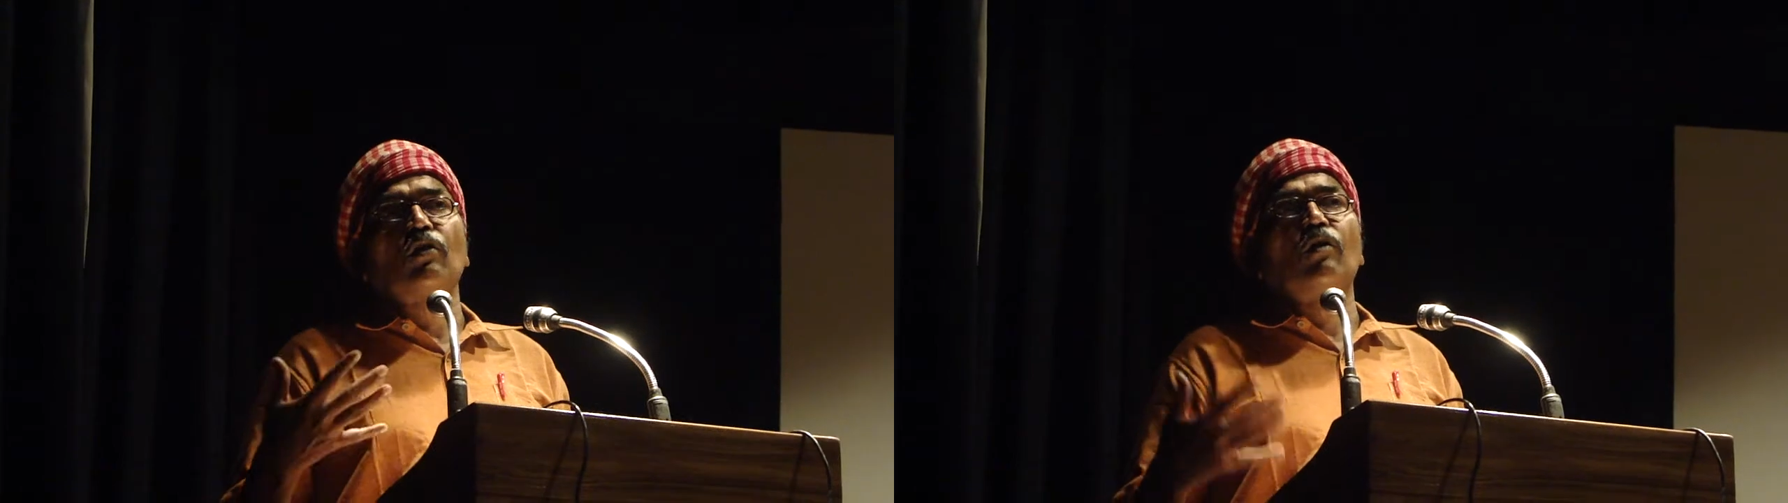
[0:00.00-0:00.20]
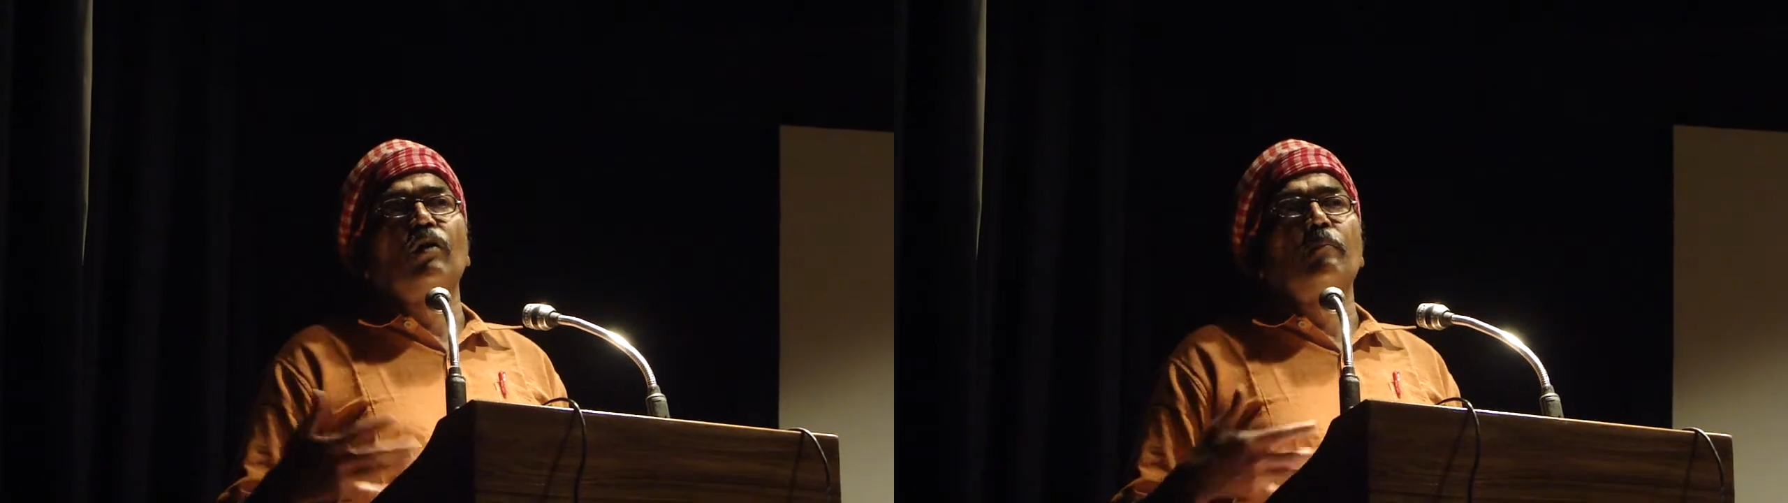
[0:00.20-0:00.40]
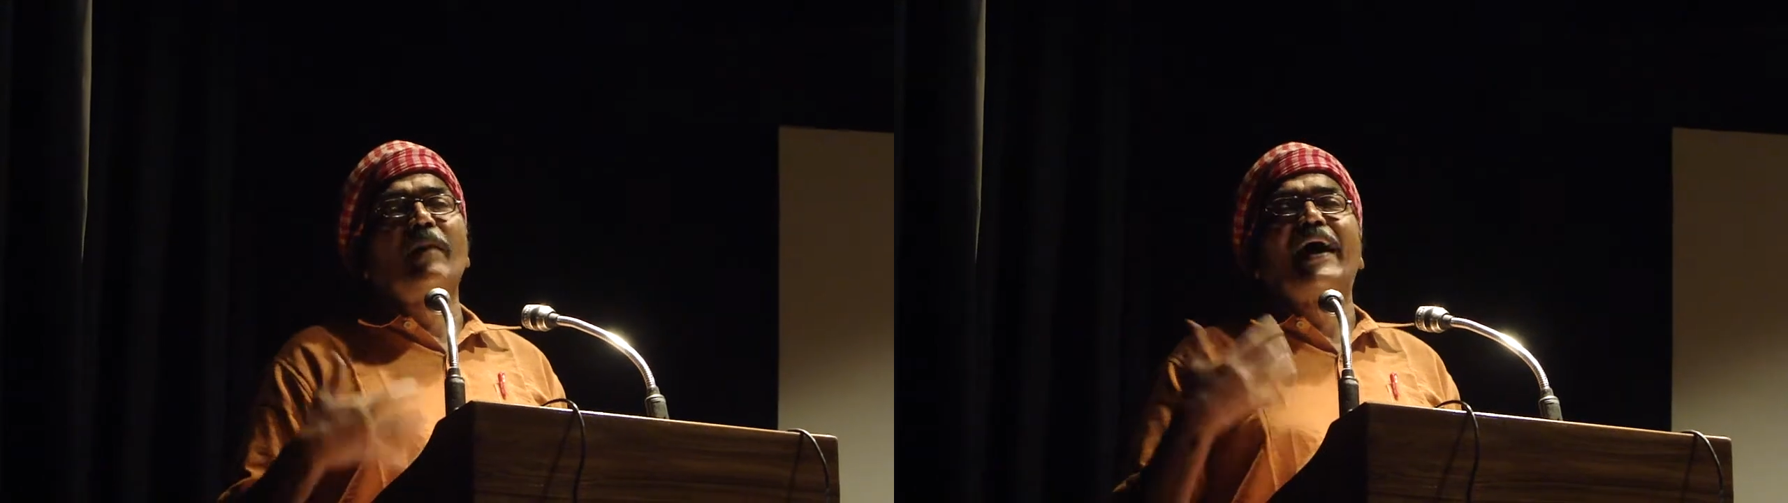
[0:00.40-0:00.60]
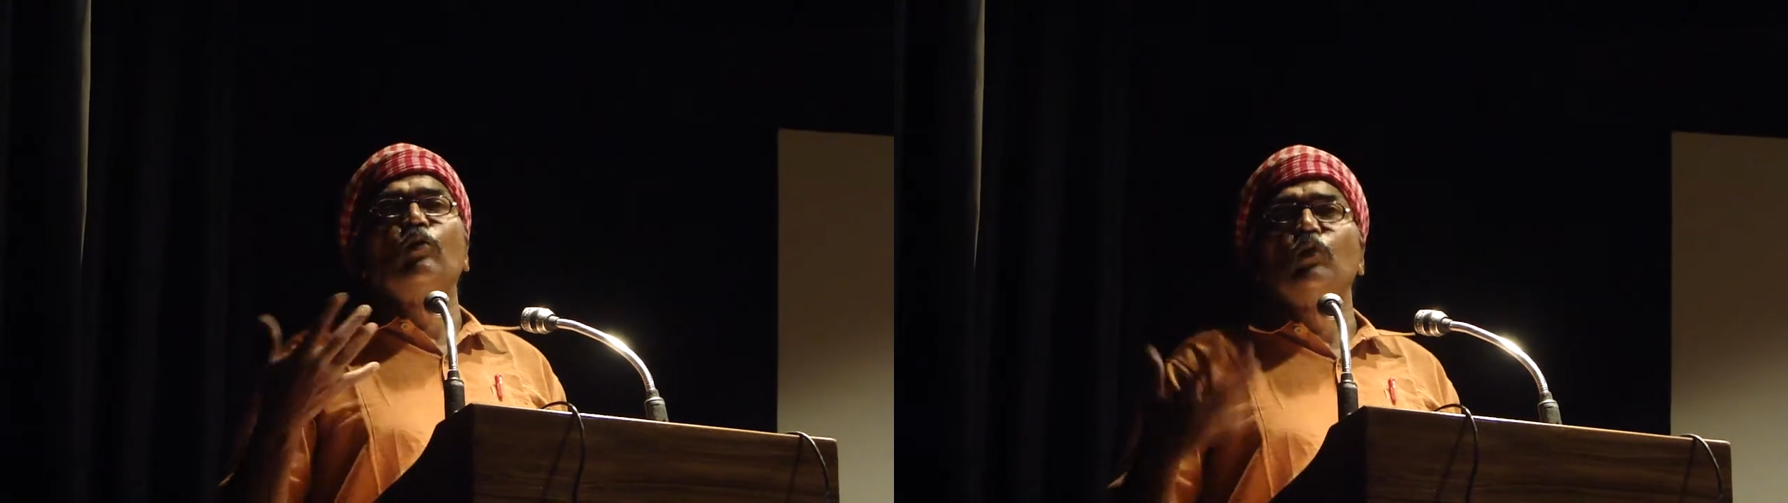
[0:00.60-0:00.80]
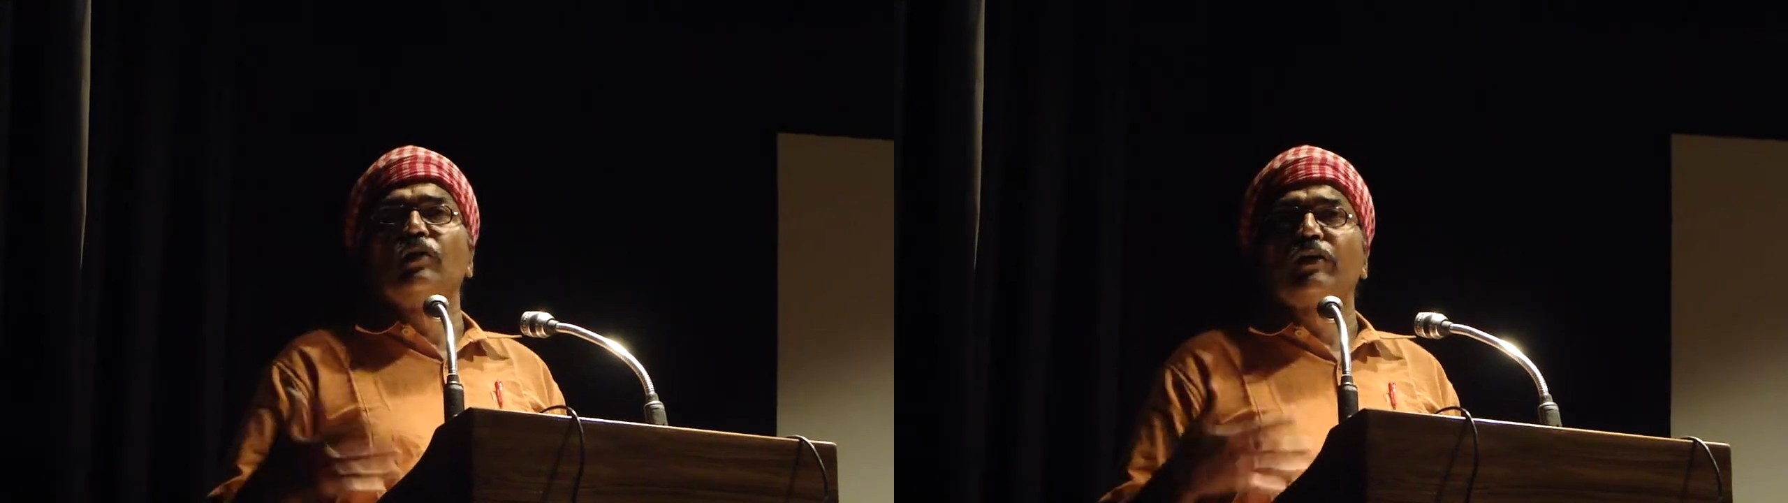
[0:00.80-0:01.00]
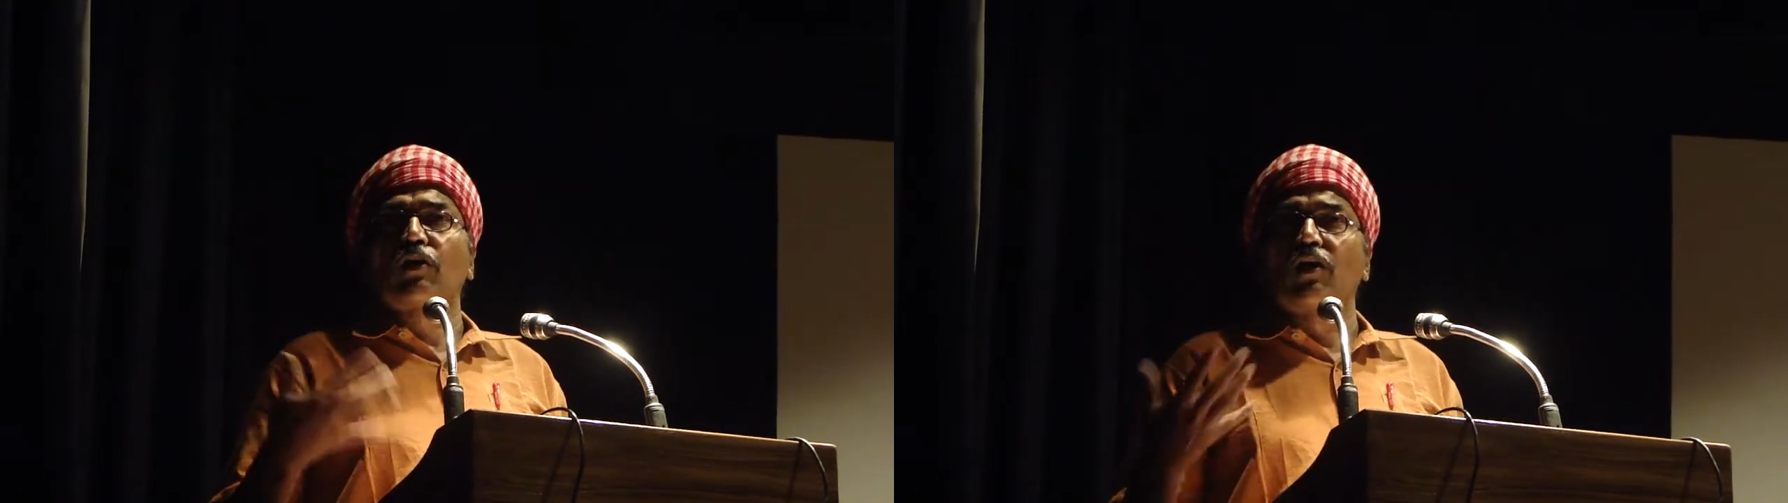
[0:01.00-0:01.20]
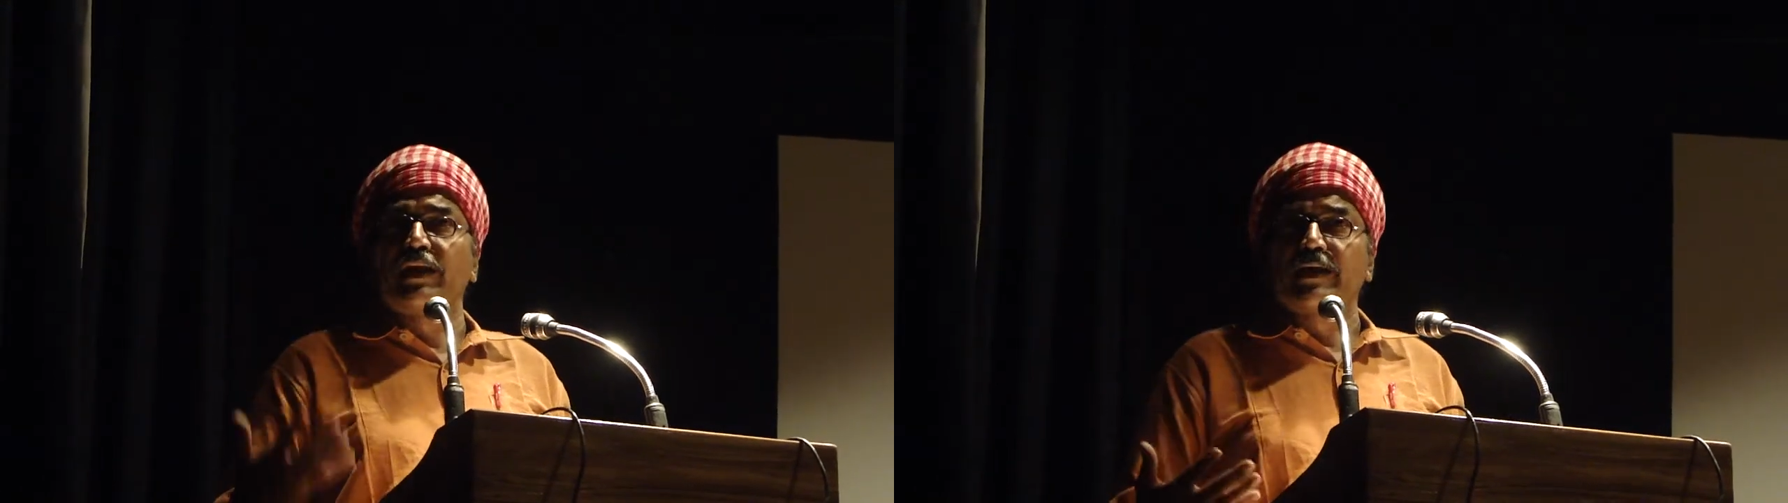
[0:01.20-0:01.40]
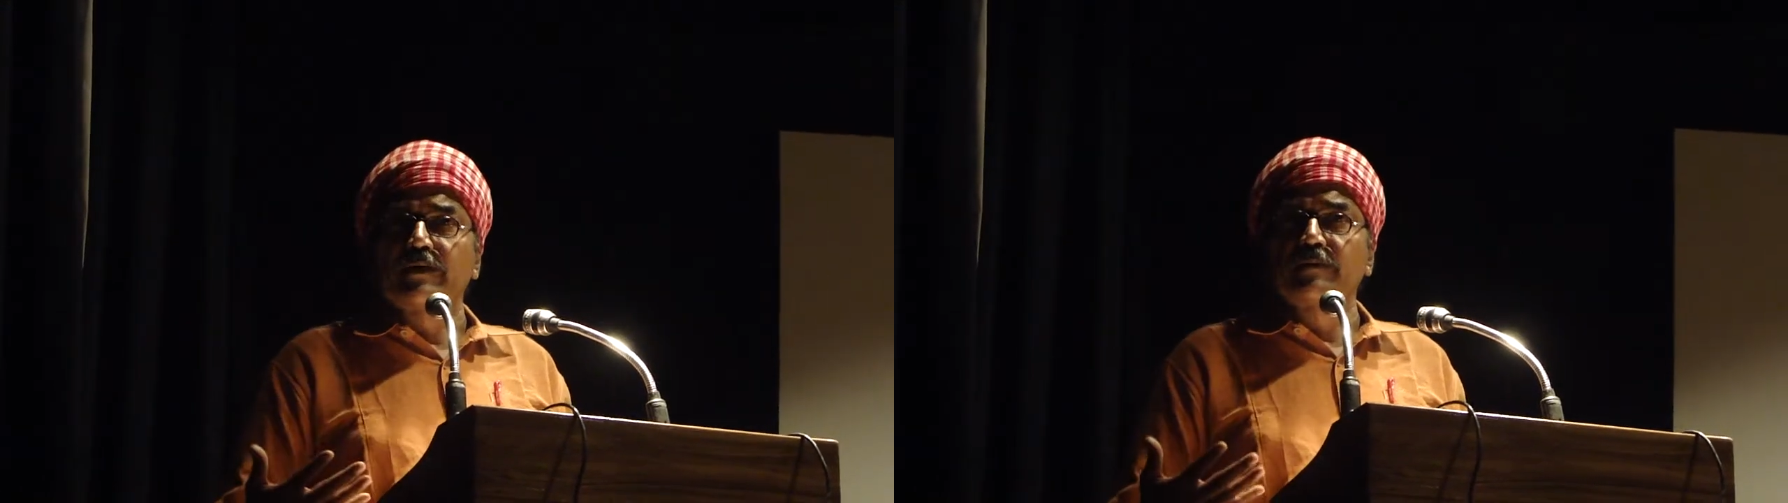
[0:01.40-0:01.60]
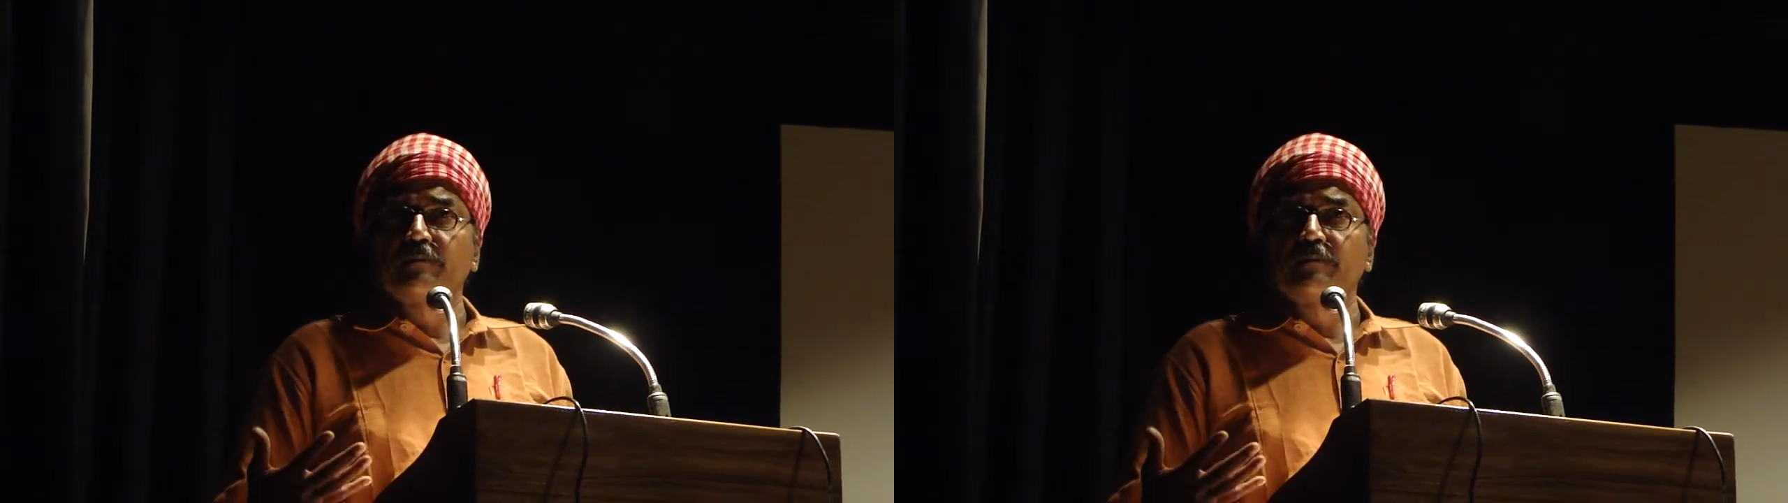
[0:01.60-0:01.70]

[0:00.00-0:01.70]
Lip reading: on manual recording.